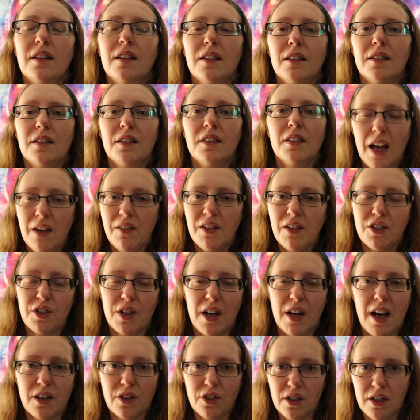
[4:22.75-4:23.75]
the law of
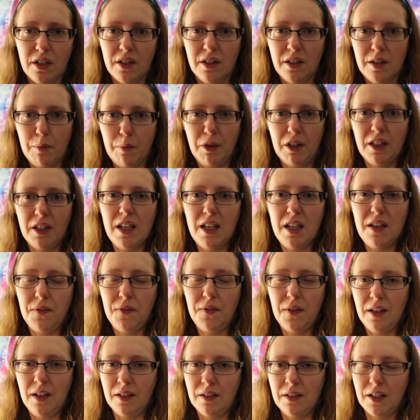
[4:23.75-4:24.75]
attraction, the belief
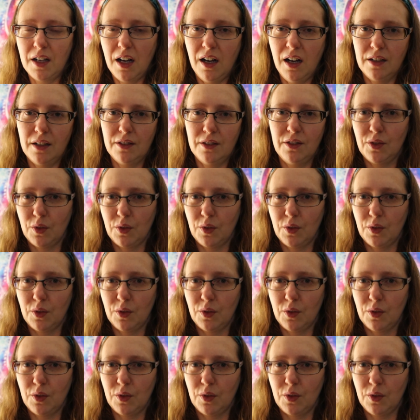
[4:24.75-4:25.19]
in God,